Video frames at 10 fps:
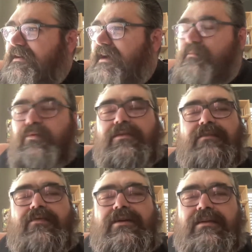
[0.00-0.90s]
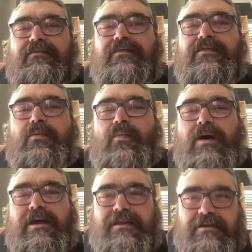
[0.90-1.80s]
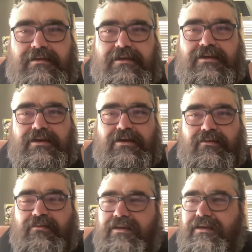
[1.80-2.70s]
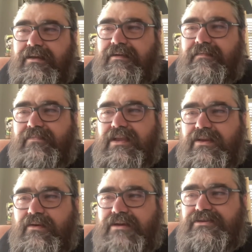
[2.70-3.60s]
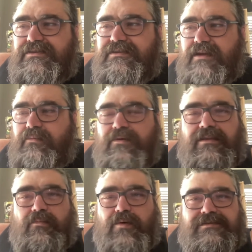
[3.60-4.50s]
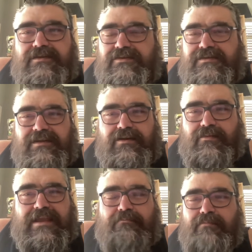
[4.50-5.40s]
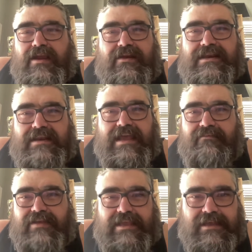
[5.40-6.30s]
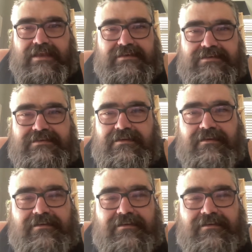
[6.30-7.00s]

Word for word: really looking for the one, you know, and you know, I really want to just, you know, get married and have kids.